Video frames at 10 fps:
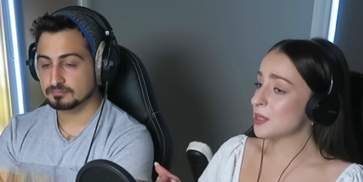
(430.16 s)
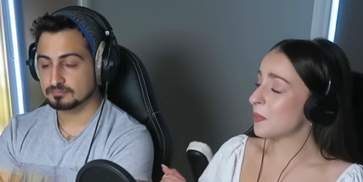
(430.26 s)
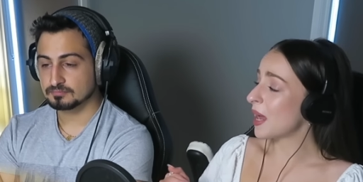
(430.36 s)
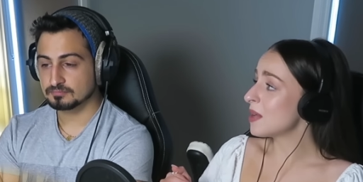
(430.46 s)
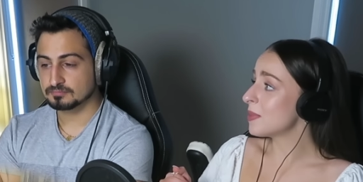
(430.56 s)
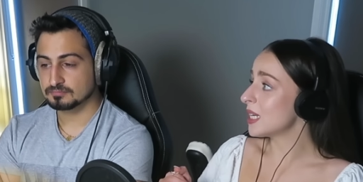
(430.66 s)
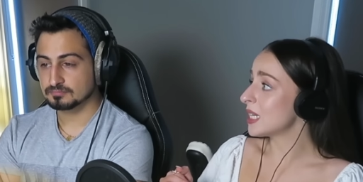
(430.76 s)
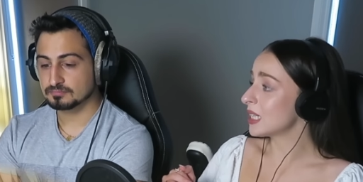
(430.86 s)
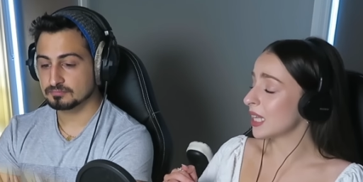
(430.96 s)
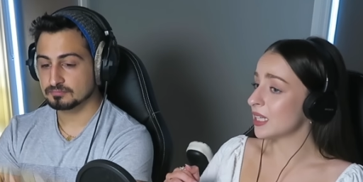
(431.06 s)
Speaker 1: a
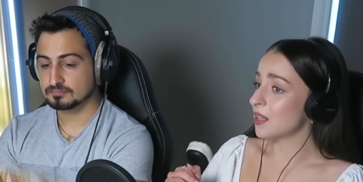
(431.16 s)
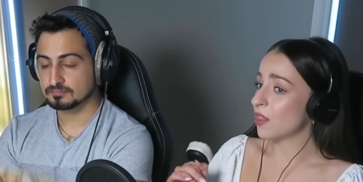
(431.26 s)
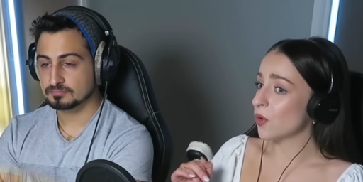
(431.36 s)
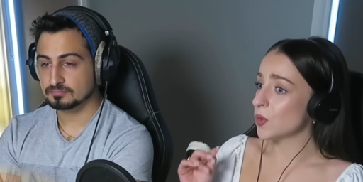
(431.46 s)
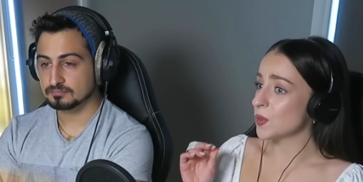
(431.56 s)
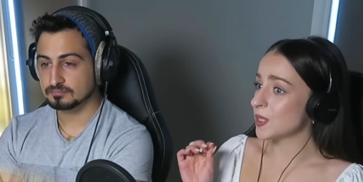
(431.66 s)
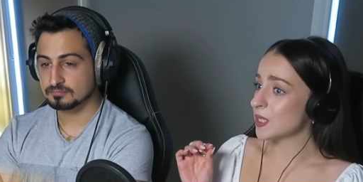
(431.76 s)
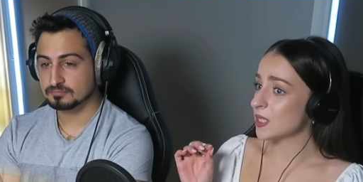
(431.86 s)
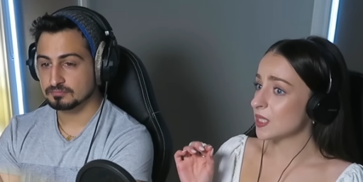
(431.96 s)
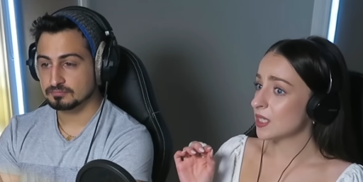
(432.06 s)
baby, like in
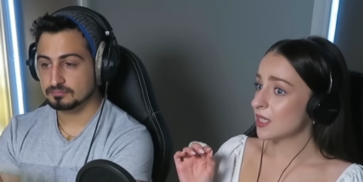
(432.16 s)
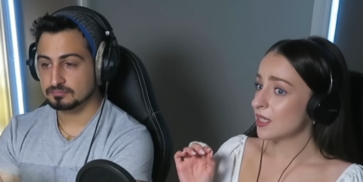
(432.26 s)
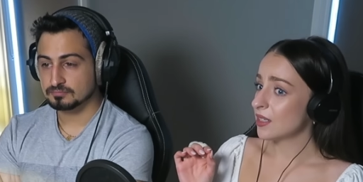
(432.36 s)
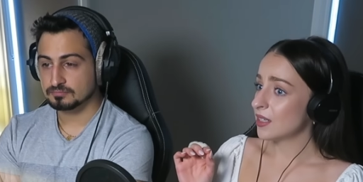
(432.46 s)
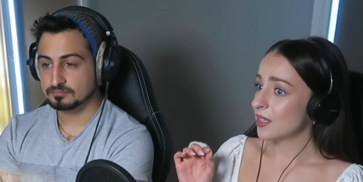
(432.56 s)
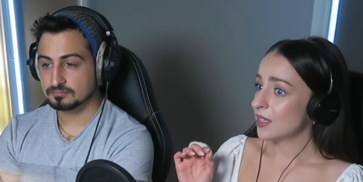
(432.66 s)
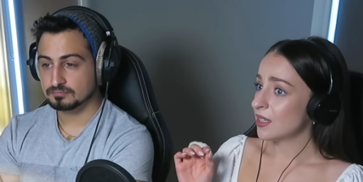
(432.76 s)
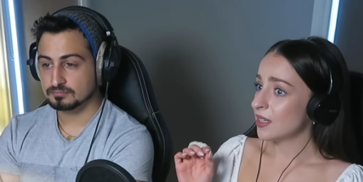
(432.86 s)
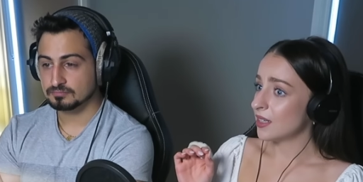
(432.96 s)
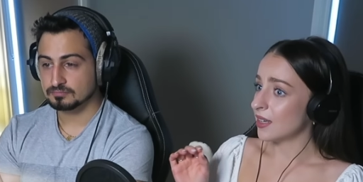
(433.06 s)
Thor's
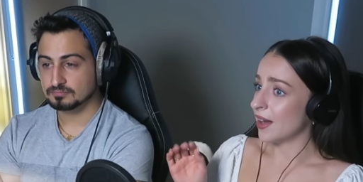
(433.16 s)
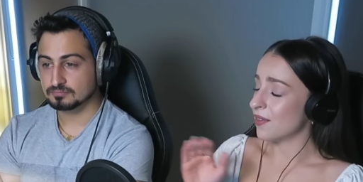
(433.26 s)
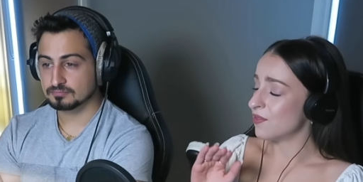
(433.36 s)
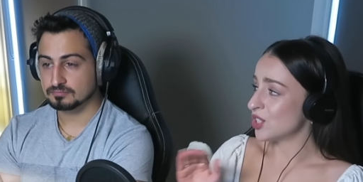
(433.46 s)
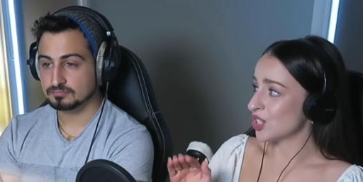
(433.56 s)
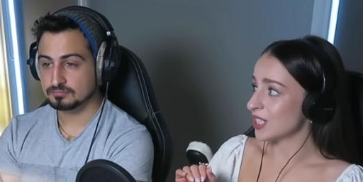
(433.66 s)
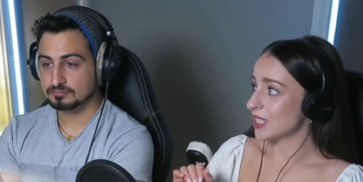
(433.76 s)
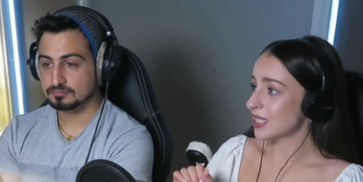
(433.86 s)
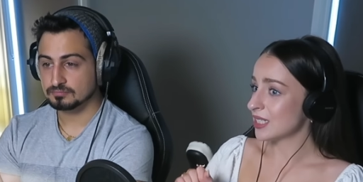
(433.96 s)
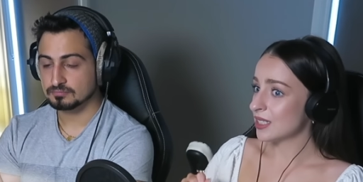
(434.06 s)
uh,
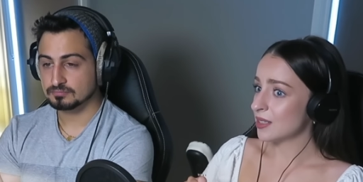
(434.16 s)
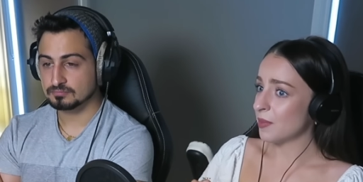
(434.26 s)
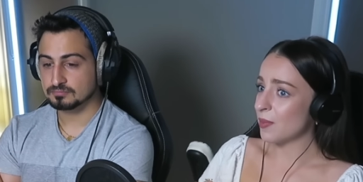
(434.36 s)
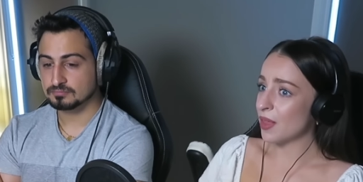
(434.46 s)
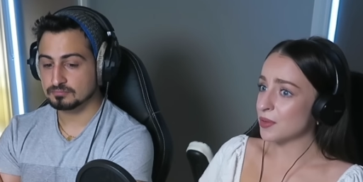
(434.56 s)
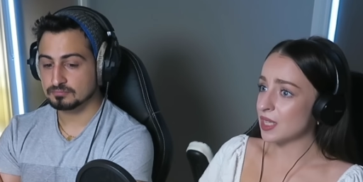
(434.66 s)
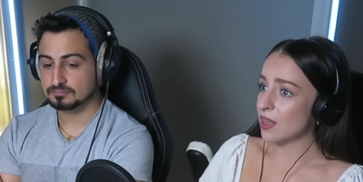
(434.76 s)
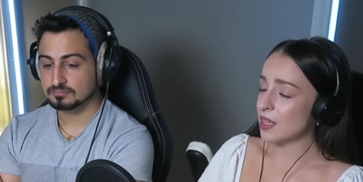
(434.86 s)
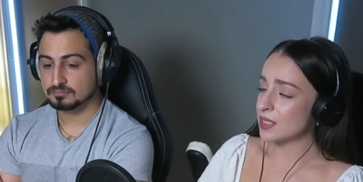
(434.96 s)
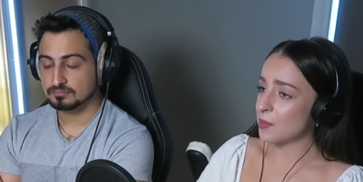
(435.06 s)
vision. Maybe that was the
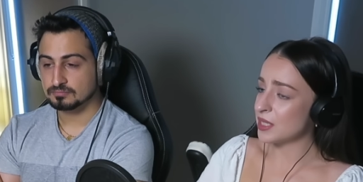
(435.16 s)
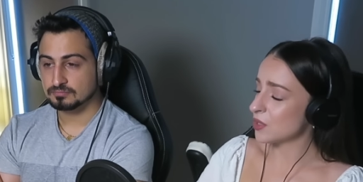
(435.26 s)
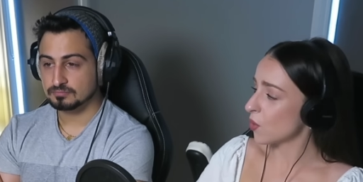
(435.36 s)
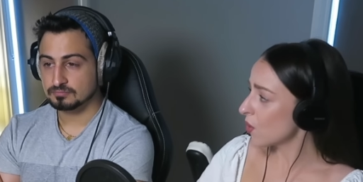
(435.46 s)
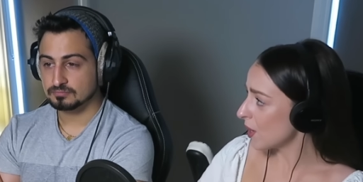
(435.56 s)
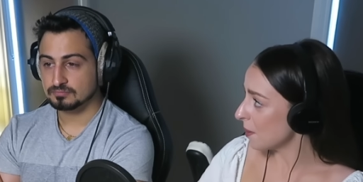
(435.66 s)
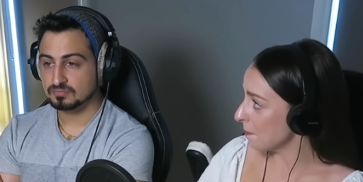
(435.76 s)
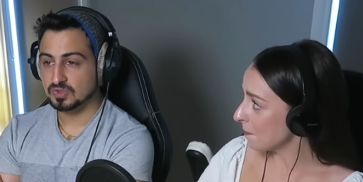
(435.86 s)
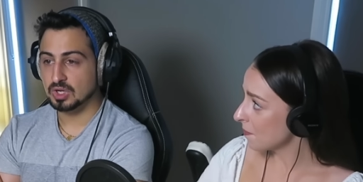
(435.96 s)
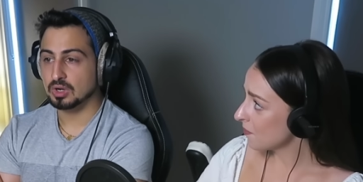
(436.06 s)
last time he saw
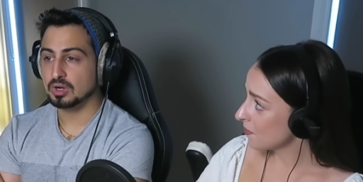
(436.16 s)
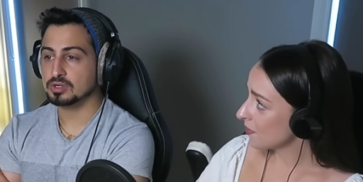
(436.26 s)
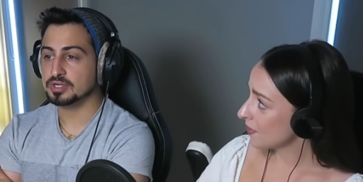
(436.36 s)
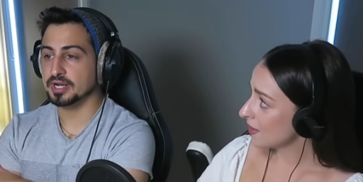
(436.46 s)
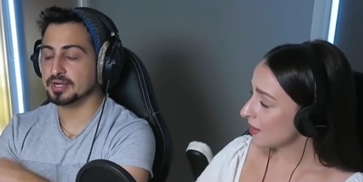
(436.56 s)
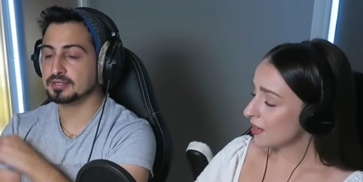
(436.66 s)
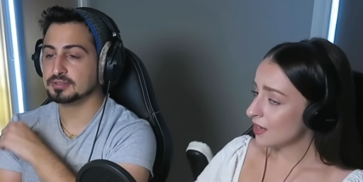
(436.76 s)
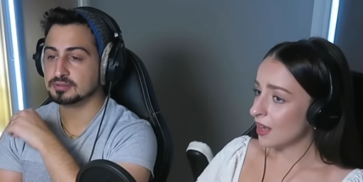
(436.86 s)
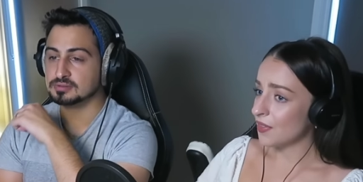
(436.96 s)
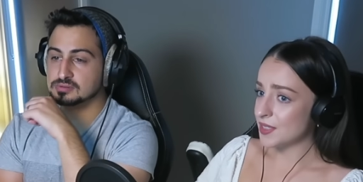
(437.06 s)
him.
Speaker 2: Oh, okay.
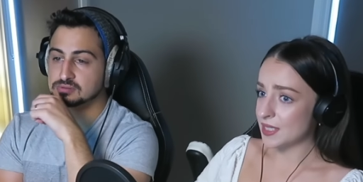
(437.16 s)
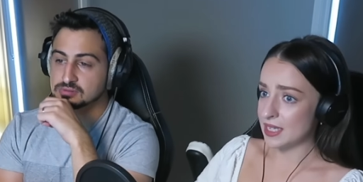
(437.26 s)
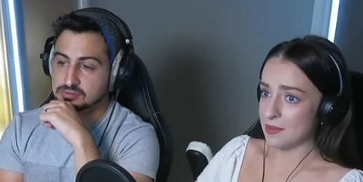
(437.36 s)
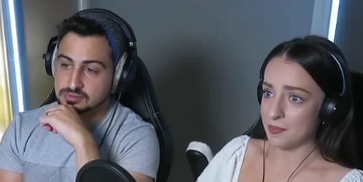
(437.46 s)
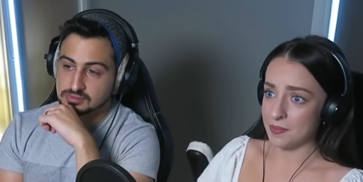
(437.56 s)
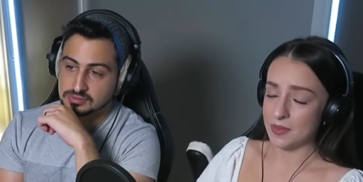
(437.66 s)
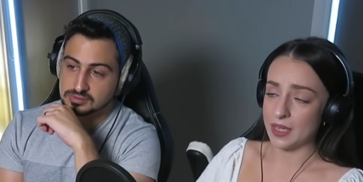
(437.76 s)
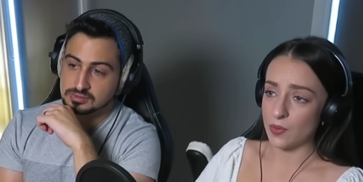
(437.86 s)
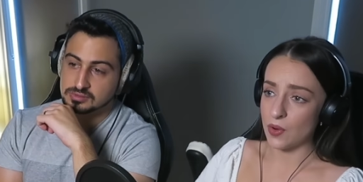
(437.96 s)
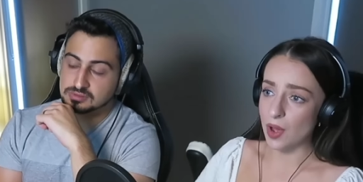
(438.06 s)
Speaker 1: And this is him,
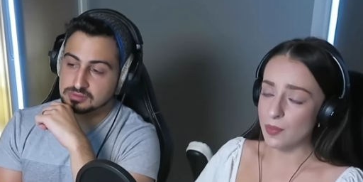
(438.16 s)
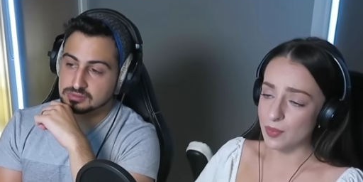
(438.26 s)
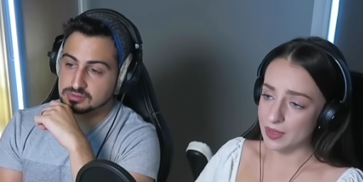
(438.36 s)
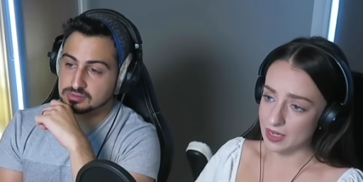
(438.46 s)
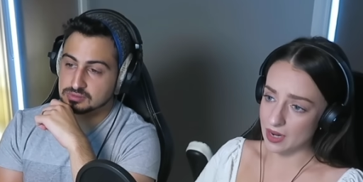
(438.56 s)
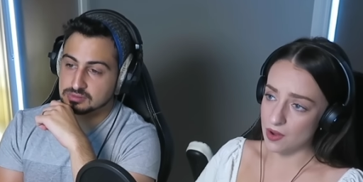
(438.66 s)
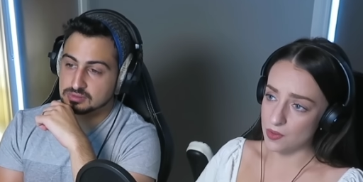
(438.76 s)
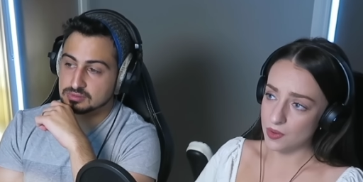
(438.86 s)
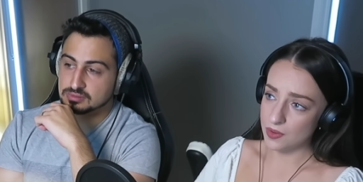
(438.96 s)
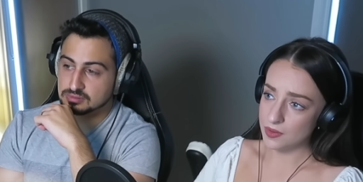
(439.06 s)
like, grown up a bit now.
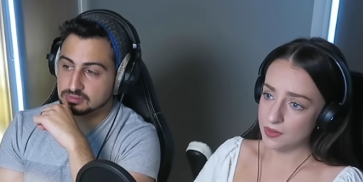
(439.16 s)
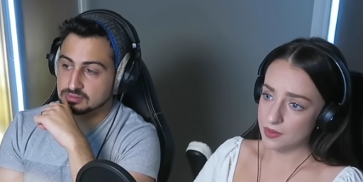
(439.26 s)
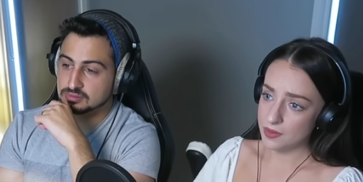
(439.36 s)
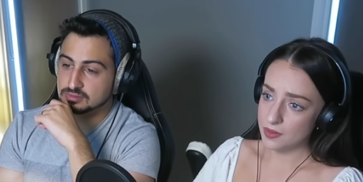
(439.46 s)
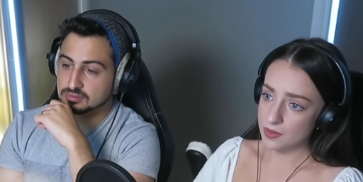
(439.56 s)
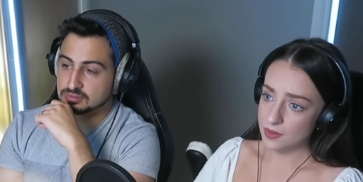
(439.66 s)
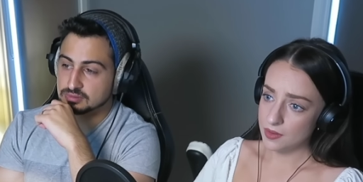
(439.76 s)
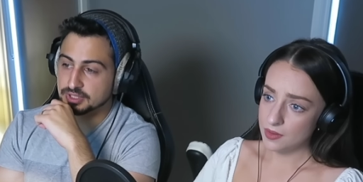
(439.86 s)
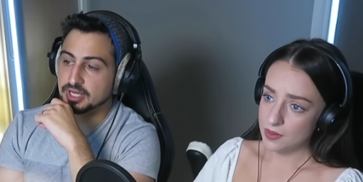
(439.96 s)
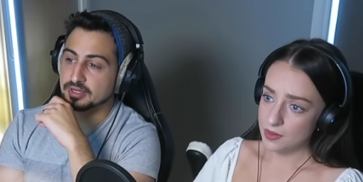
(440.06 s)

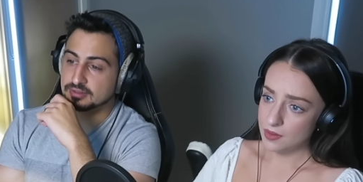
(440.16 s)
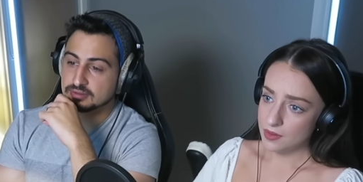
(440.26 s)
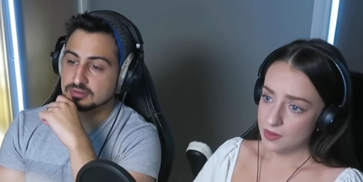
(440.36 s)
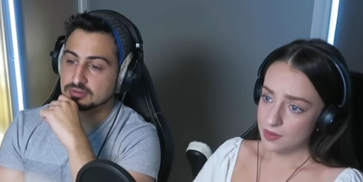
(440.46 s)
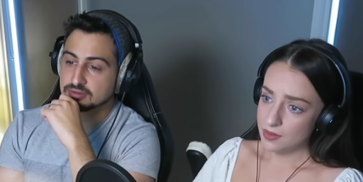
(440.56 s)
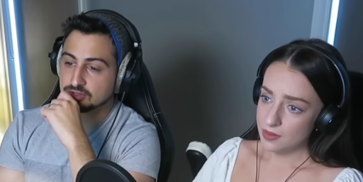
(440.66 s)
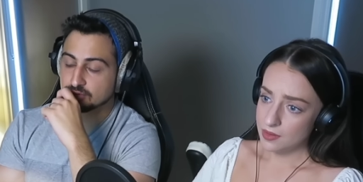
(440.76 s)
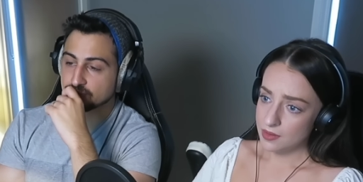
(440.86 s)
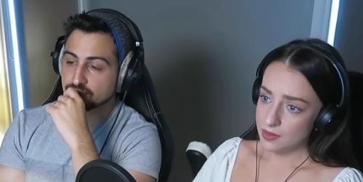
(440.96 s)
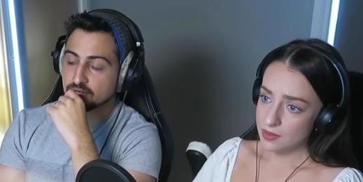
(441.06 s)
Speaker 2: Yeah,
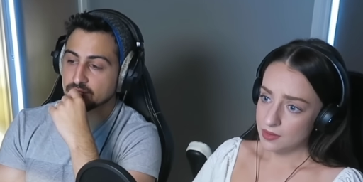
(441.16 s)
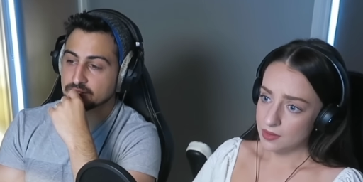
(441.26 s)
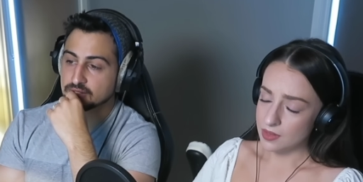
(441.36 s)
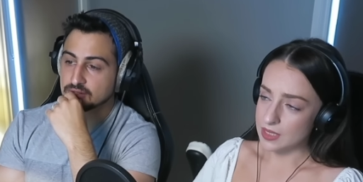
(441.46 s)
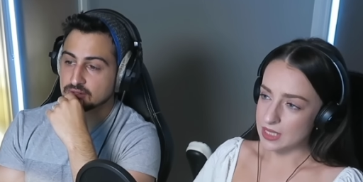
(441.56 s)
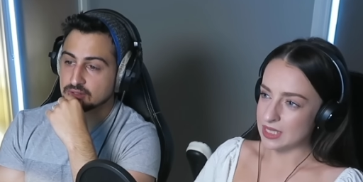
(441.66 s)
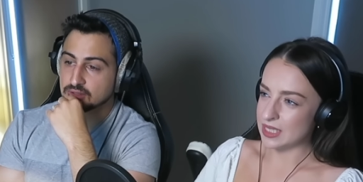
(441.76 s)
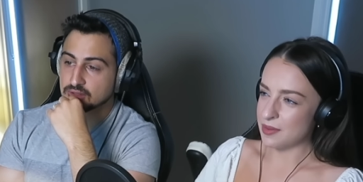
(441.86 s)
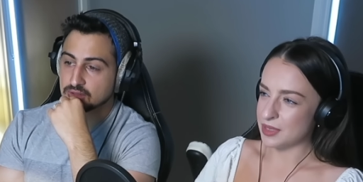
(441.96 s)
could be right.
Speaker 1: Because his name